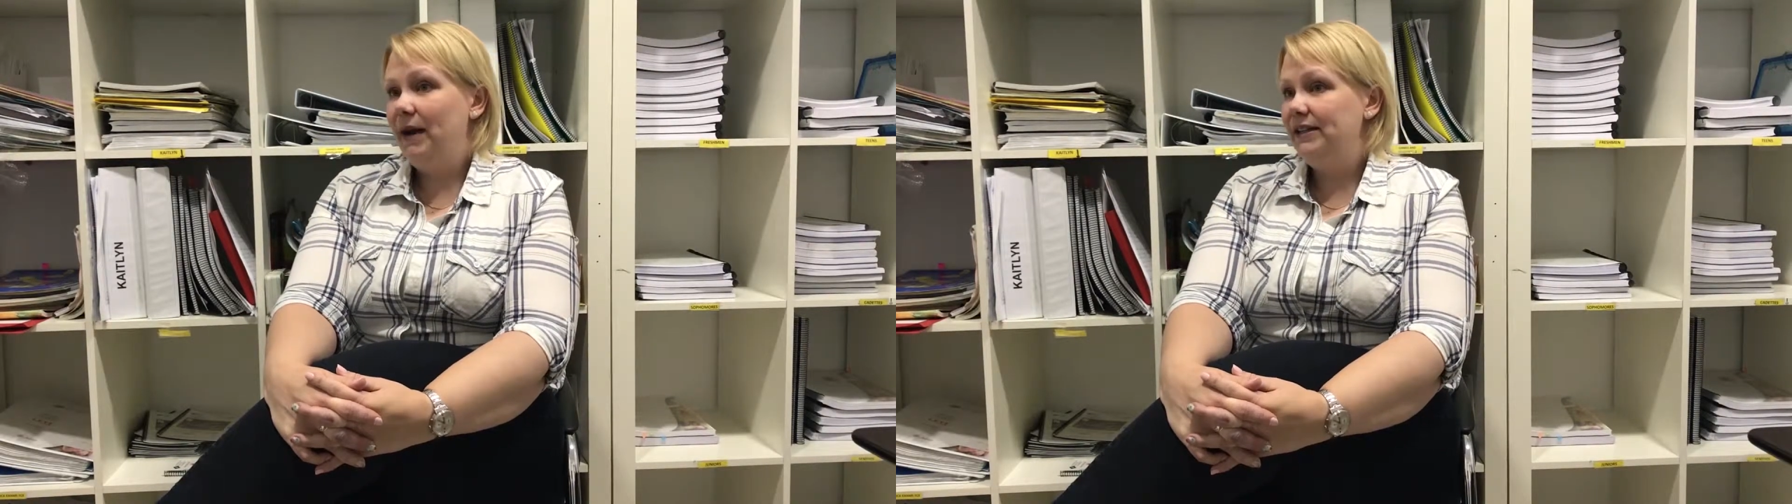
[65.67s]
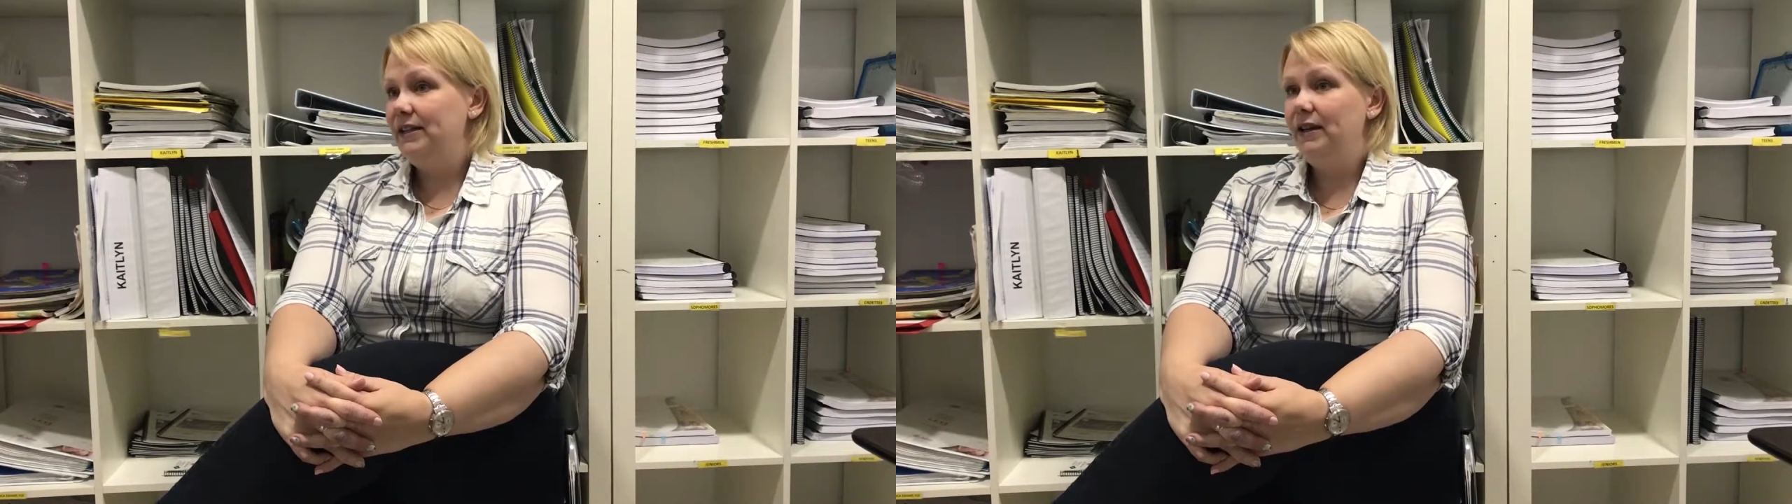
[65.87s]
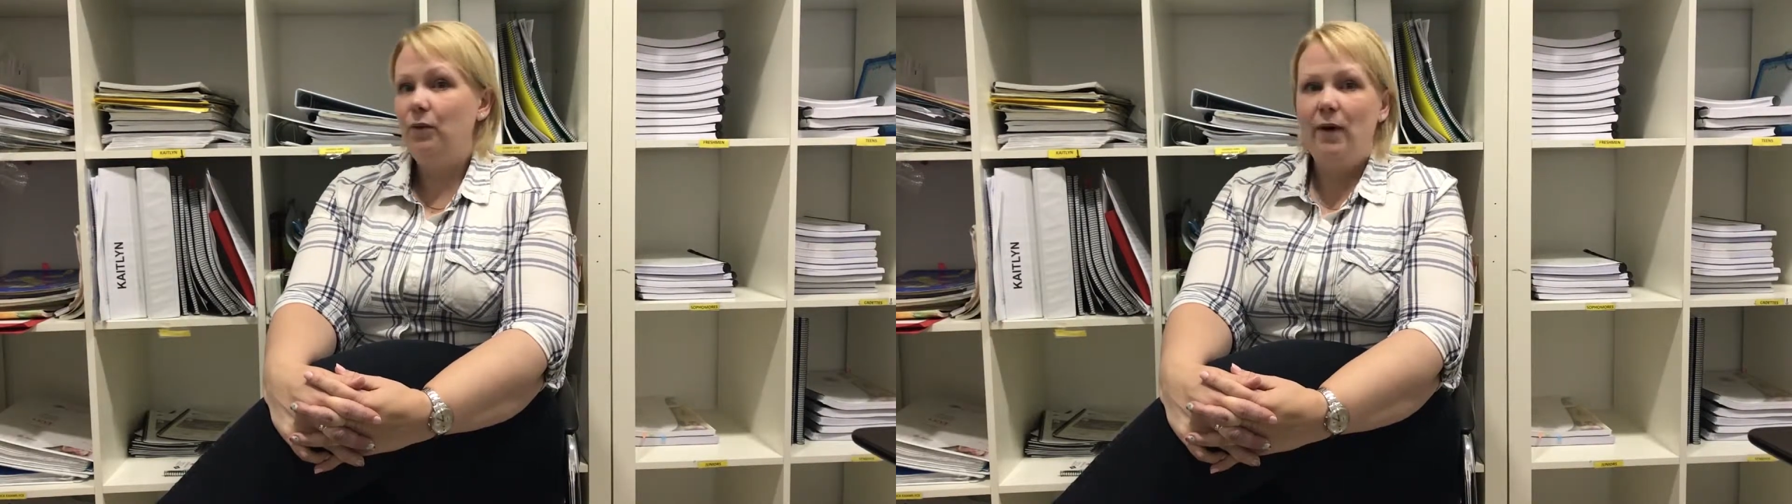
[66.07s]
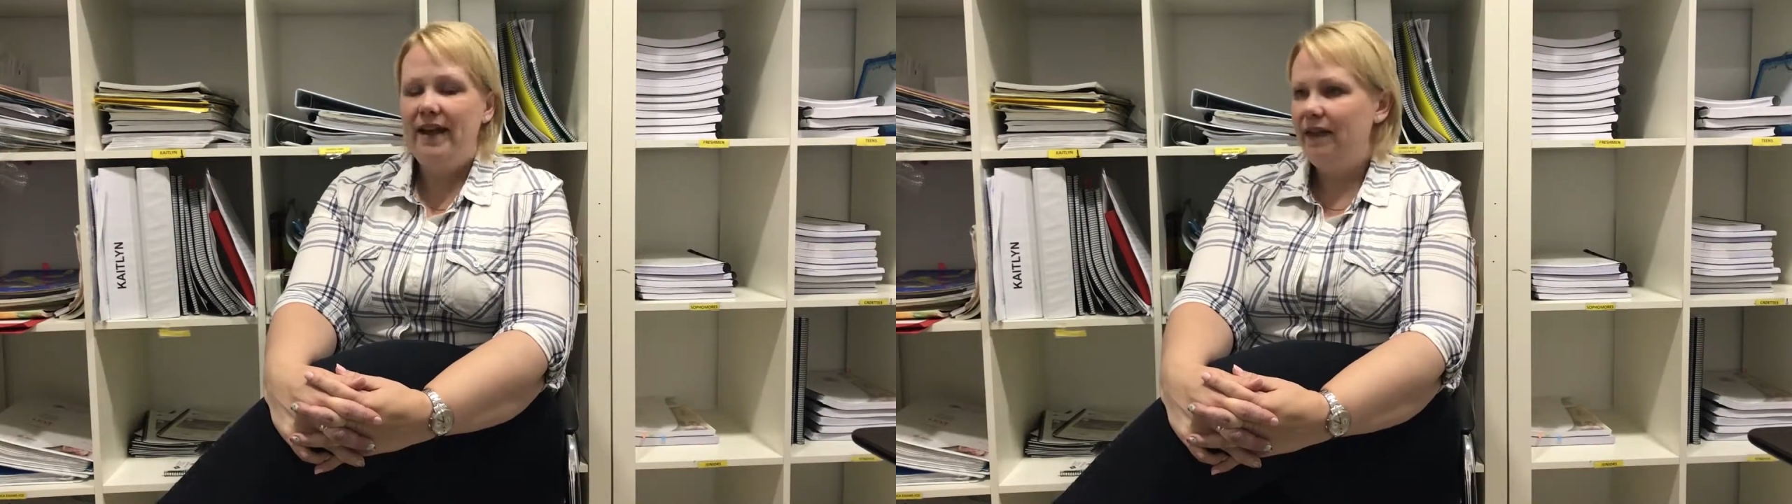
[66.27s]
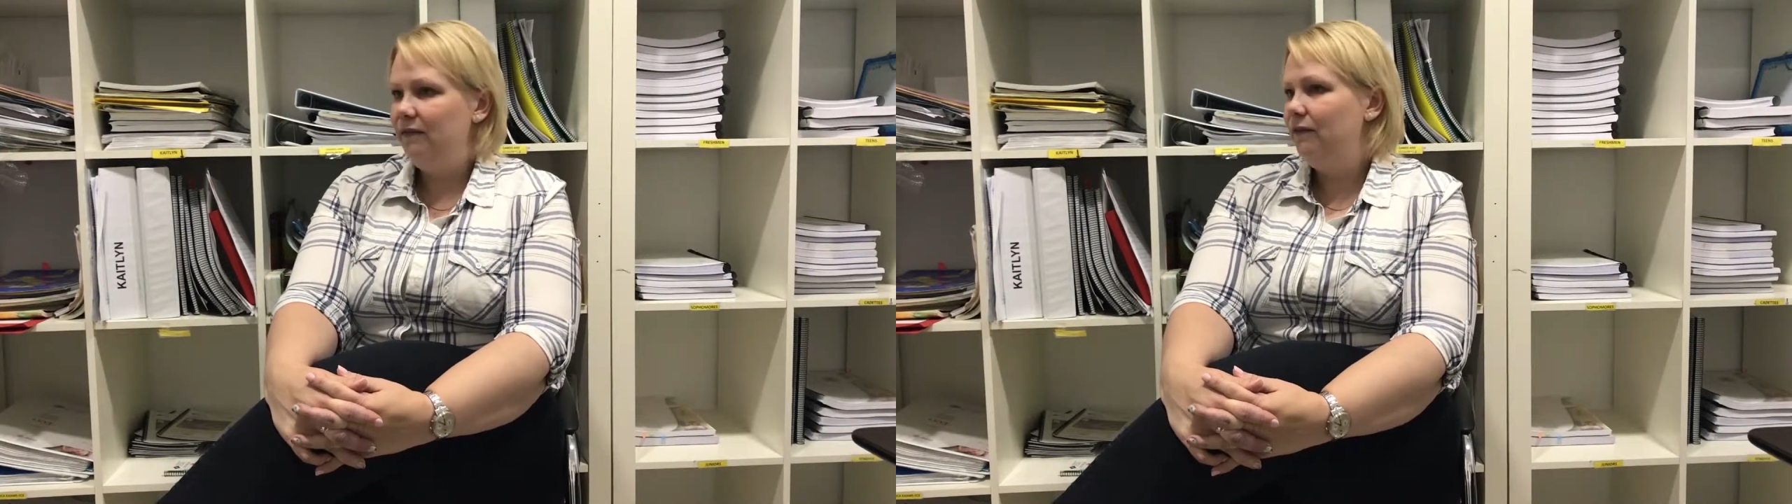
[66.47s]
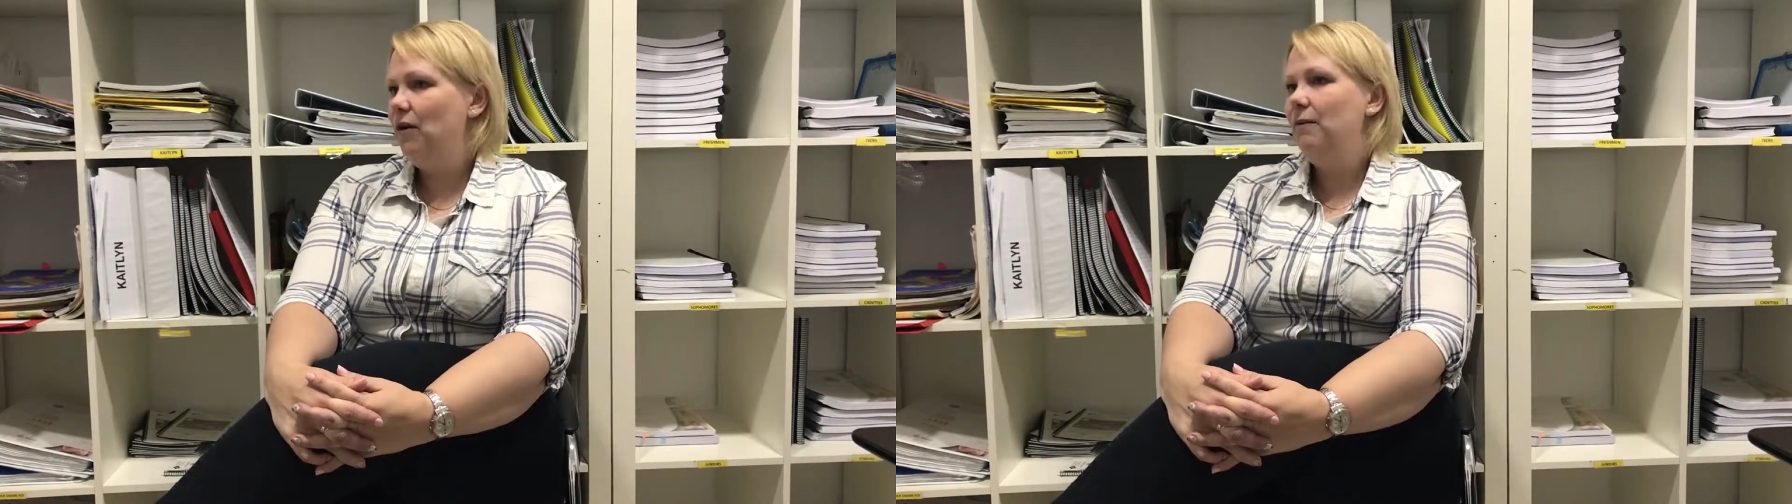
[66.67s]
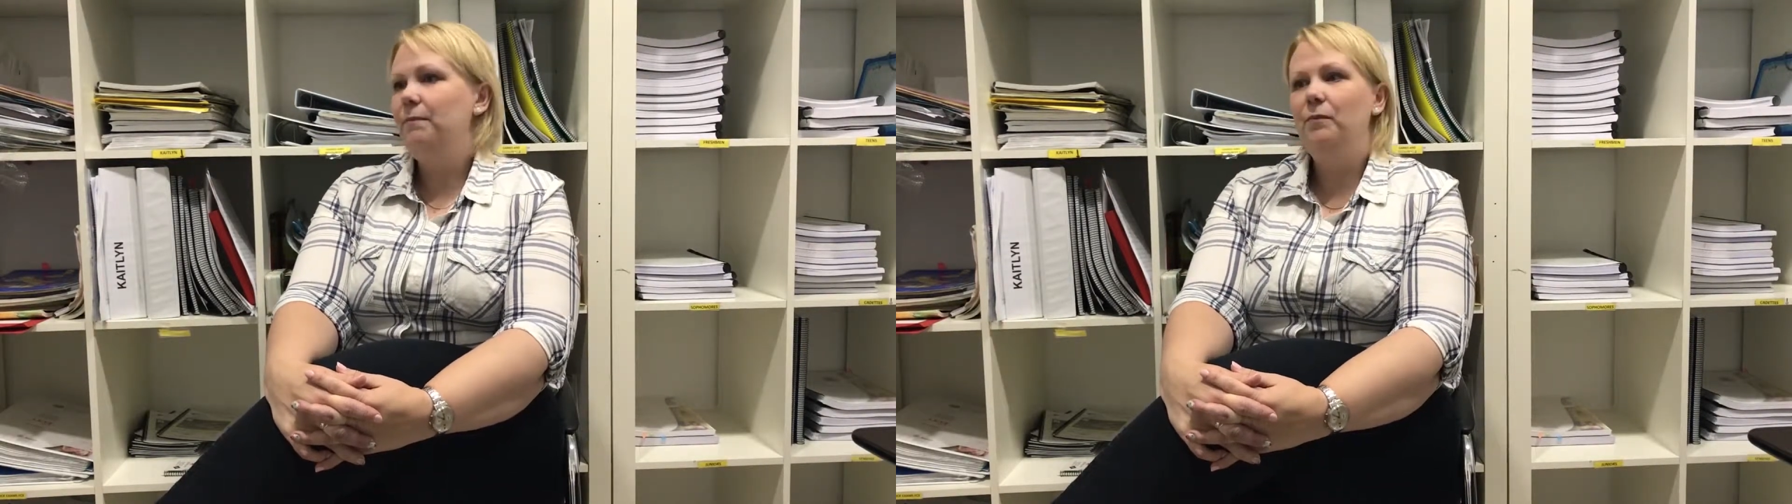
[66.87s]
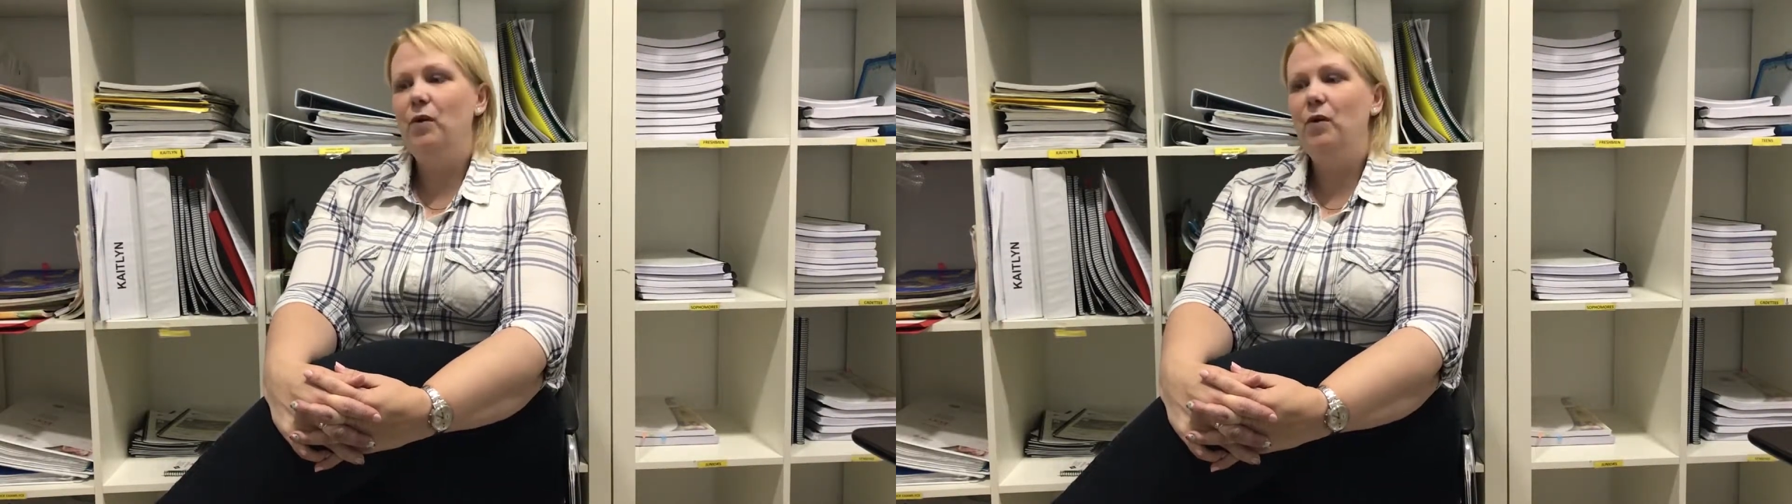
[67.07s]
matter where they're from,